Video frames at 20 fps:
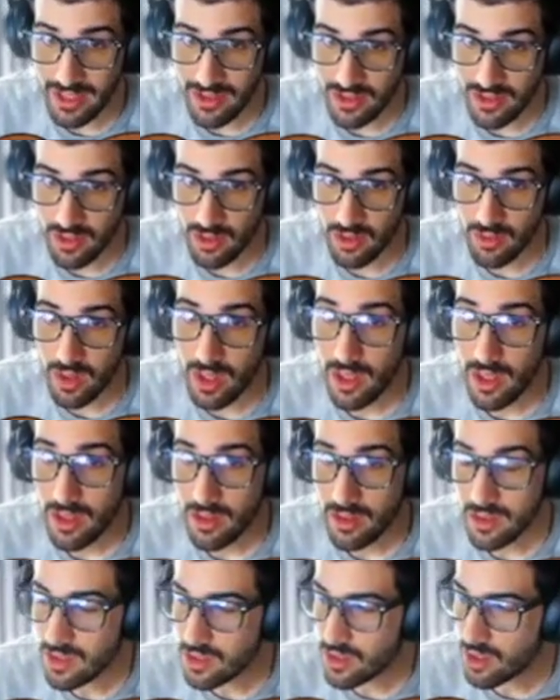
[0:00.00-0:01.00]
So
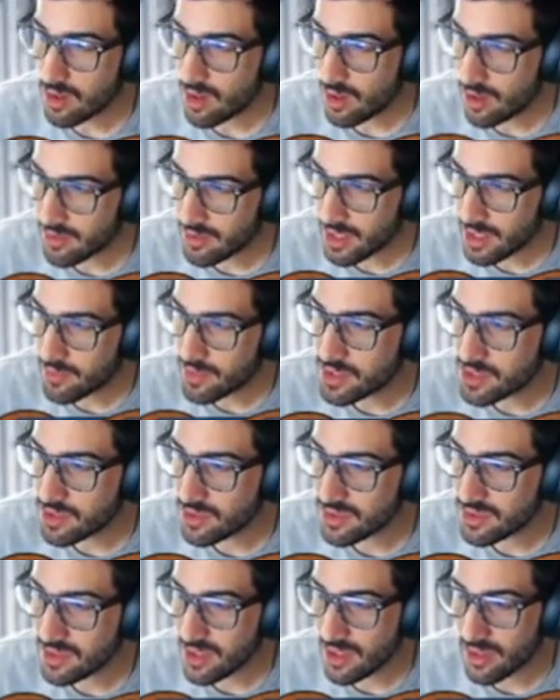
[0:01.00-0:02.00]
the online
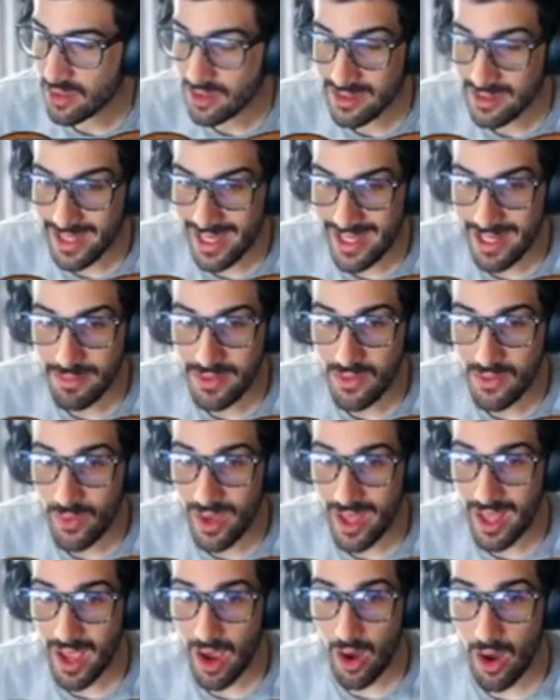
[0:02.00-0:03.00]
regionals signups
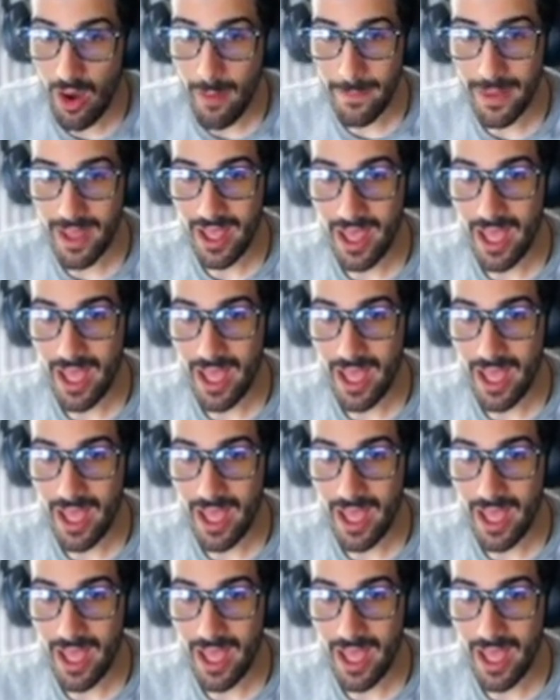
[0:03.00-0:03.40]
went up,